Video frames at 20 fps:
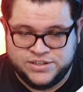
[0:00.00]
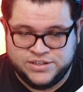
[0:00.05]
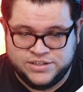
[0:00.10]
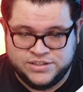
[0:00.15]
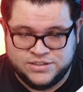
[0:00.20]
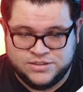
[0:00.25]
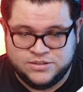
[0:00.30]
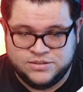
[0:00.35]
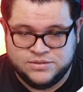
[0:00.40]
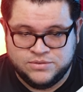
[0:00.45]

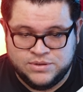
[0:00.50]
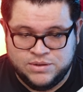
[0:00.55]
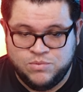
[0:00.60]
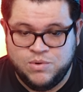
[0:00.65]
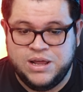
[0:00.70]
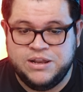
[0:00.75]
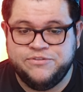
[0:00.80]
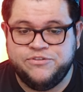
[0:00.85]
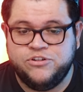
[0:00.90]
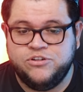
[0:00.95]
as the
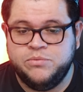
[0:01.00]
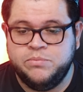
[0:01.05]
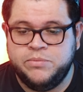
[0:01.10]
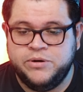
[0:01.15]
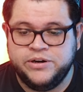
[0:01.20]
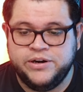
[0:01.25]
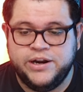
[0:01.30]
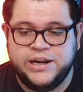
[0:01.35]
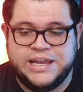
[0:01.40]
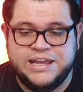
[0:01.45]
one for
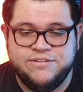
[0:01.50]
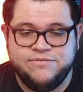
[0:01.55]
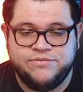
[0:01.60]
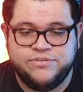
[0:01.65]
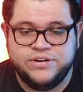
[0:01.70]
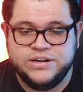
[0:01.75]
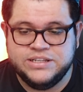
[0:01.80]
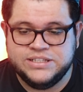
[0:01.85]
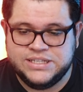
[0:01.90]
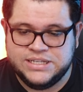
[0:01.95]
Burger King,
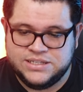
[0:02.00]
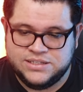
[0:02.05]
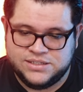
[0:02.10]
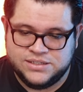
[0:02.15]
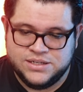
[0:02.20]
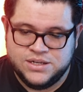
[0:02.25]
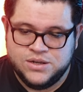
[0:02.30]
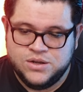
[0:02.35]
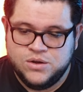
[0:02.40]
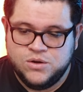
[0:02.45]
for
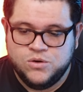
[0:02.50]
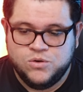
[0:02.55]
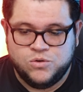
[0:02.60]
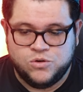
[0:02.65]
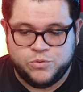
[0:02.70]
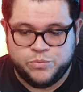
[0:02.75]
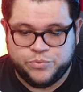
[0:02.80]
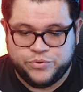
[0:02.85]
instance, or